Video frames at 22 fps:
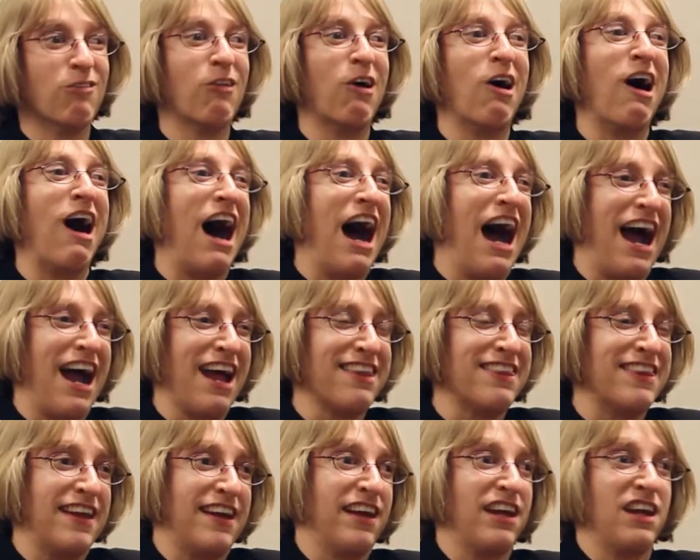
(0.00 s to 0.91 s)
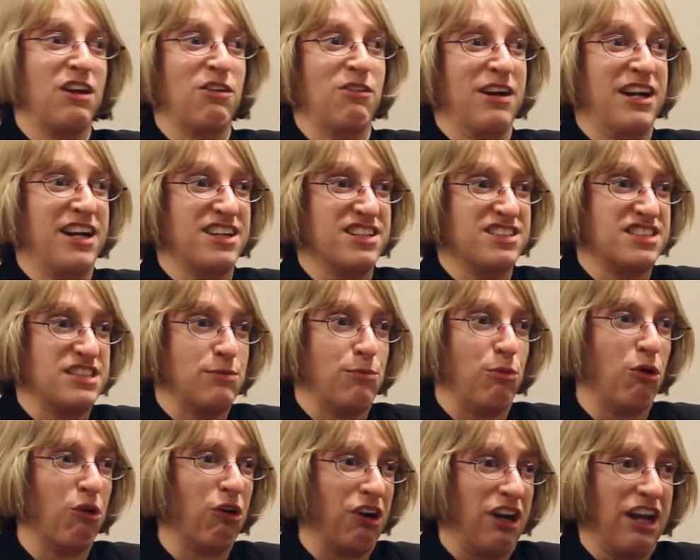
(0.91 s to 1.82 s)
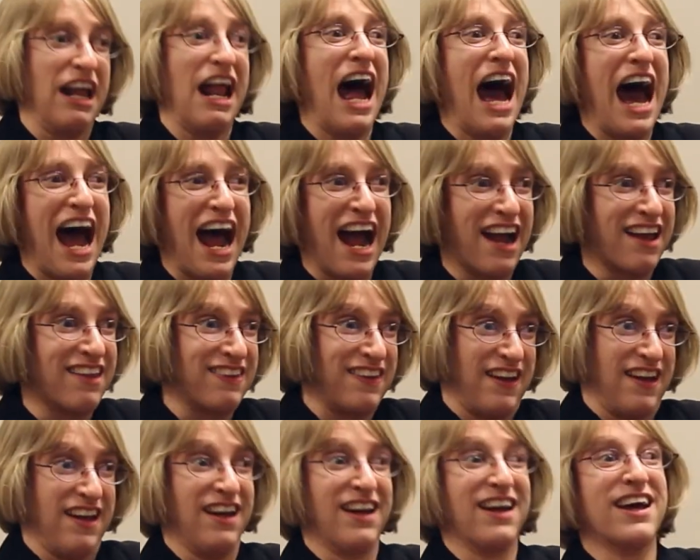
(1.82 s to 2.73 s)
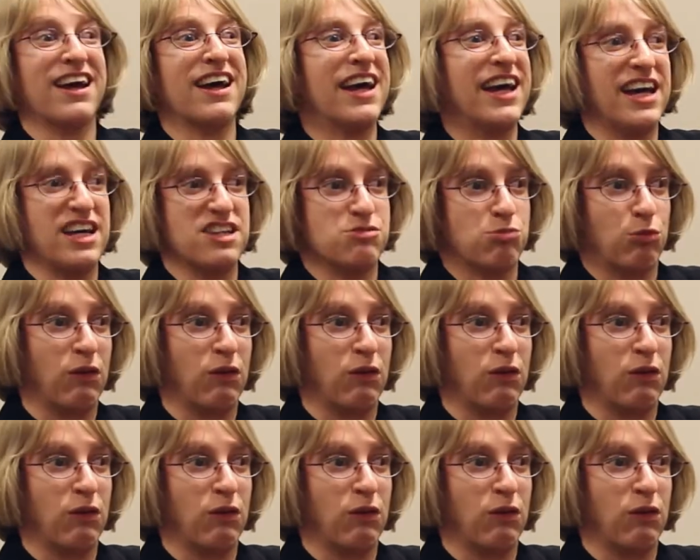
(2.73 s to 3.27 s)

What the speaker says: Well, I think you need to support it. I think it's